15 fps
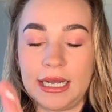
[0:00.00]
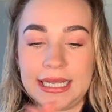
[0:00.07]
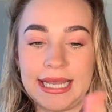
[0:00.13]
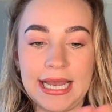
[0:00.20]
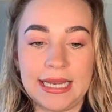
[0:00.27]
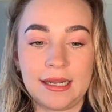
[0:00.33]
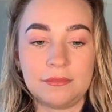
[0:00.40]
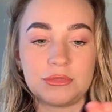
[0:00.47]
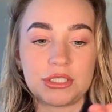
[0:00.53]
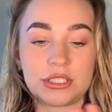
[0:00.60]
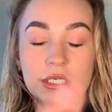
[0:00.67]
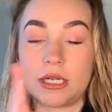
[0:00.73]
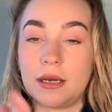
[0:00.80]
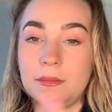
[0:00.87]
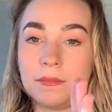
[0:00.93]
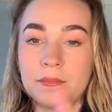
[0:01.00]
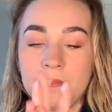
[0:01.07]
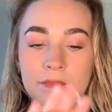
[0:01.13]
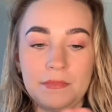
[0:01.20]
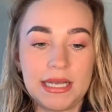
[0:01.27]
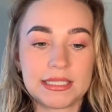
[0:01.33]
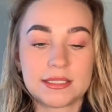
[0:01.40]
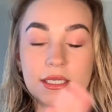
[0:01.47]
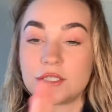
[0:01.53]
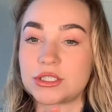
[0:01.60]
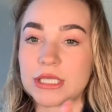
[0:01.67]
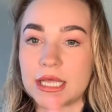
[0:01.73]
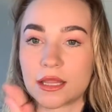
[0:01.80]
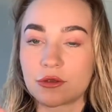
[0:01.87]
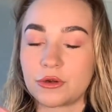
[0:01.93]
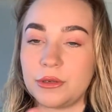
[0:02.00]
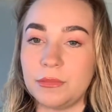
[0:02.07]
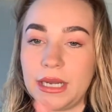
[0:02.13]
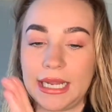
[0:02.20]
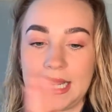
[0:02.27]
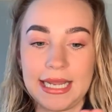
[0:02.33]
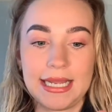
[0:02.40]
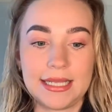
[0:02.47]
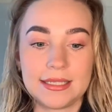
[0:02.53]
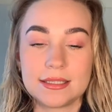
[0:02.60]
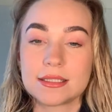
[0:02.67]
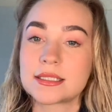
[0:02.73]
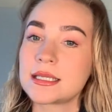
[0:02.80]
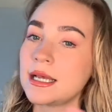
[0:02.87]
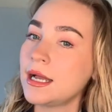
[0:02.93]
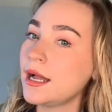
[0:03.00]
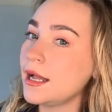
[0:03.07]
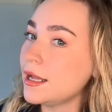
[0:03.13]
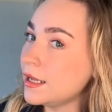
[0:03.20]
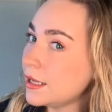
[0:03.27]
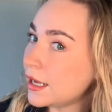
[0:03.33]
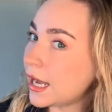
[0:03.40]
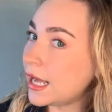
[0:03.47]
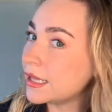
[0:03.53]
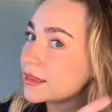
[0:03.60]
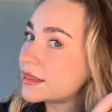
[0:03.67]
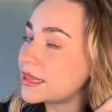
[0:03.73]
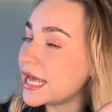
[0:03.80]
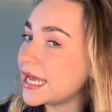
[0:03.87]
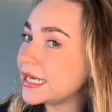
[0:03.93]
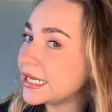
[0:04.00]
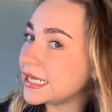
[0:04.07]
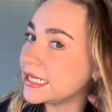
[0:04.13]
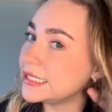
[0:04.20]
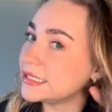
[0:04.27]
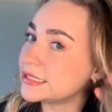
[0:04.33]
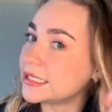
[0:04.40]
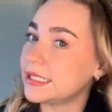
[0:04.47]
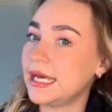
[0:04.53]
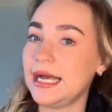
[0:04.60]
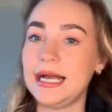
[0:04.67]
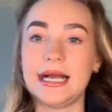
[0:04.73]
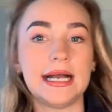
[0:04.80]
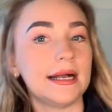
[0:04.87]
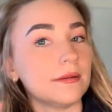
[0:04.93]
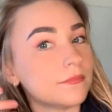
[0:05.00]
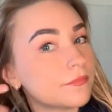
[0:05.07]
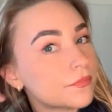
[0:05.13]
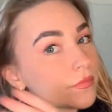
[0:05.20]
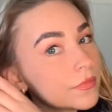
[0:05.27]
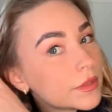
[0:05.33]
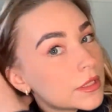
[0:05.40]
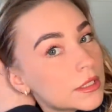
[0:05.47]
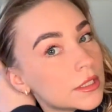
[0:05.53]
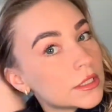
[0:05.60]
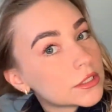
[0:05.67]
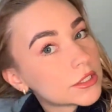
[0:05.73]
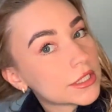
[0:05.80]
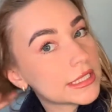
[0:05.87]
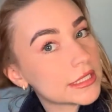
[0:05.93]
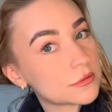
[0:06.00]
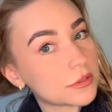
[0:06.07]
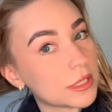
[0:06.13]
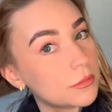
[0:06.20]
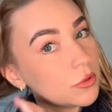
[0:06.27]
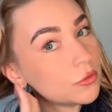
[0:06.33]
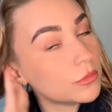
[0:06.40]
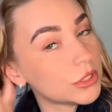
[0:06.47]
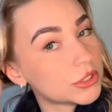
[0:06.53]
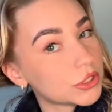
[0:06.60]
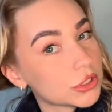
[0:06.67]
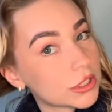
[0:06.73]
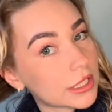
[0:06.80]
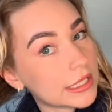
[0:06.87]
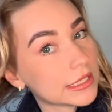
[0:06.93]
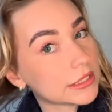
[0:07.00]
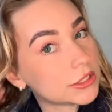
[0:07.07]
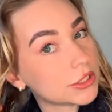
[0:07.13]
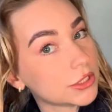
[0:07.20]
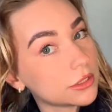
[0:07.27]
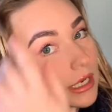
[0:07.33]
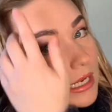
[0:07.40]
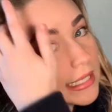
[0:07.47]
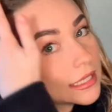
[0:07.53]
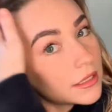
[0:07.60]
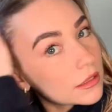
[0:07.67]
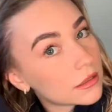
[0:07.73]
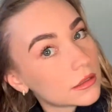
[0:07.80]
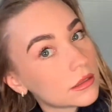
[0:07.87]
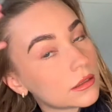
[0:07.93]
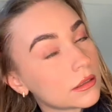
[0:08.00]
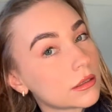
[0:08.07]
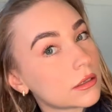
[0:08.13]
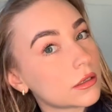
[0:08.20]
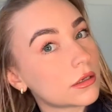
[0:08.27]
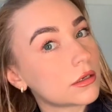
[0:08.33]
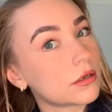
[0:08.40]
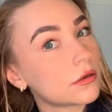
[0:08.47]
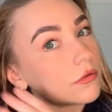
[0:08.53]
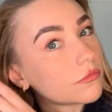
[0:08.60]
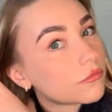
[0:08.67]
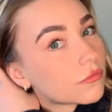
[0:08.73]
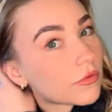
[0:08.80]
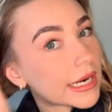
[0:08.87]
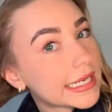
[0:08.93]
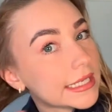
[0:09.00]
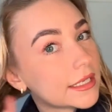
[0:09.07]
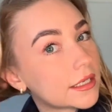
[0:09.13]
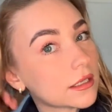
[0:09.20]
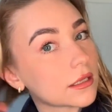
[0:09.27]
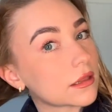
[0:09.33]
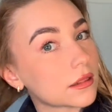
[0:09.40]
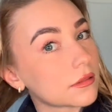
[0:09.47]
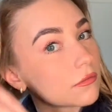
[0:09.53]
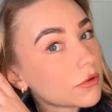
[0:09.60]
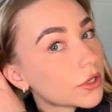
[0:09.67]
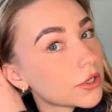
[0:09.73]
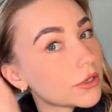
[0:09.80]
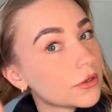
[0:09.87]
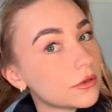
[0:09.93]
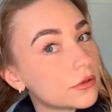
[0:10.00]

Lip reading: Again, I'm just gonna massage that through my hands and then into the hair. So this one I'm almost just going to like rake through.